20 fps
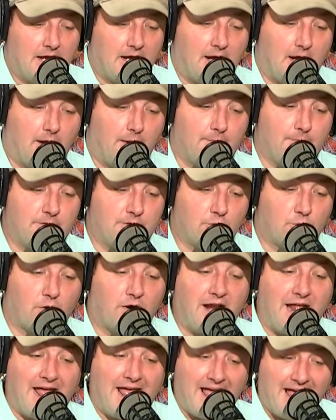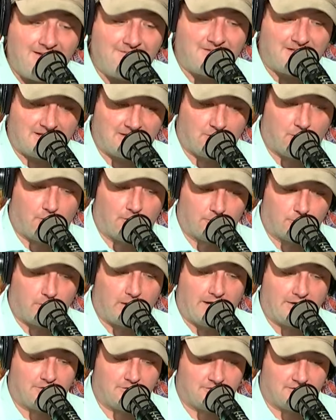um, you weren't heavy on
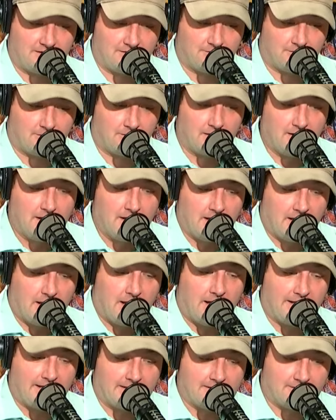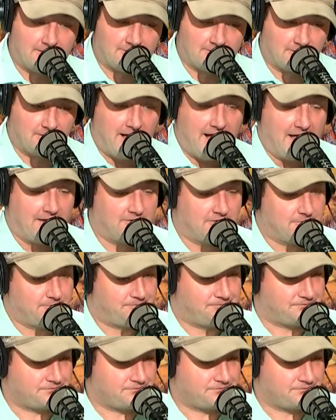wide receiver uh, in this class